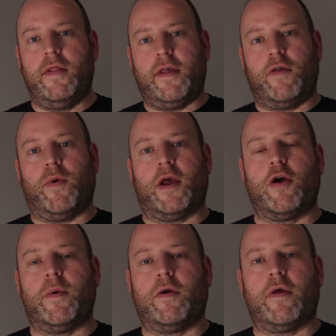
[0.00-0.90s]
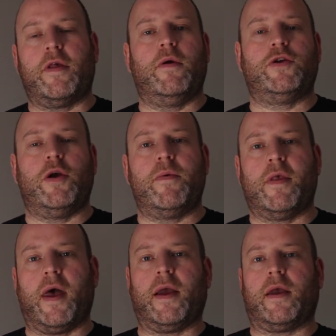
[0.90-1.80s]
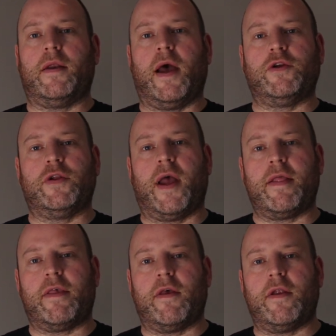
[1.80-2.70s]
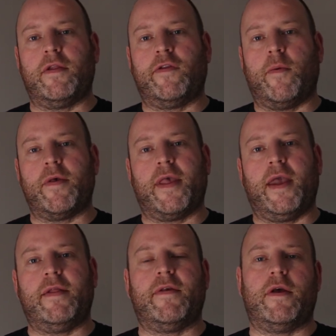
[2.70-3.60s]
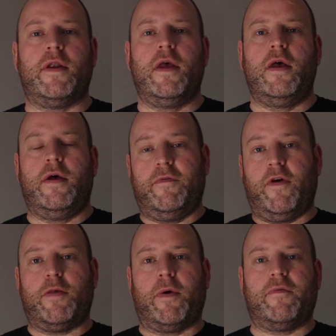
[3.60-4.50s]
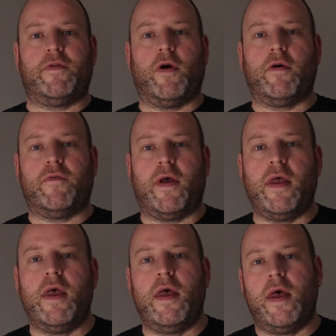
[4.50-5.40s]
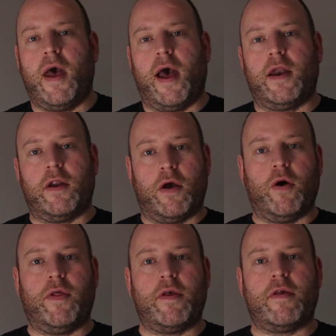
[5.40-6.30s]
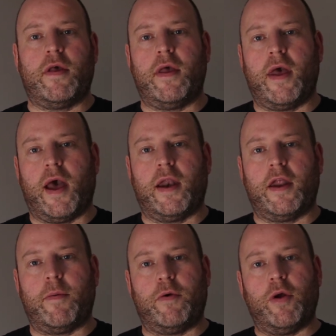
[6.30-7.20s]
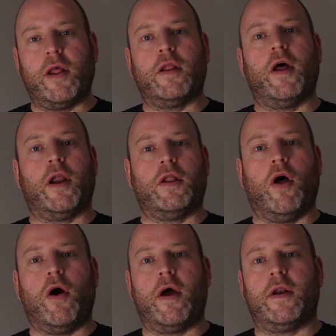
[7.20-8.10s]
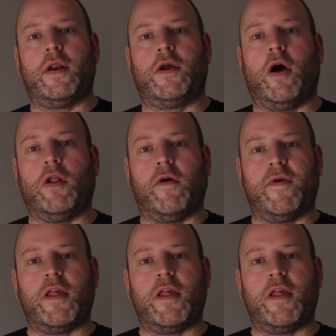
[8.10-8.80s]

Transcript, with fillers: This is when I come across YouTubers like Nigel Danson, Thomas Heaton, First Man Photography and uh, others, and um, I really learnt a lot and got a lot of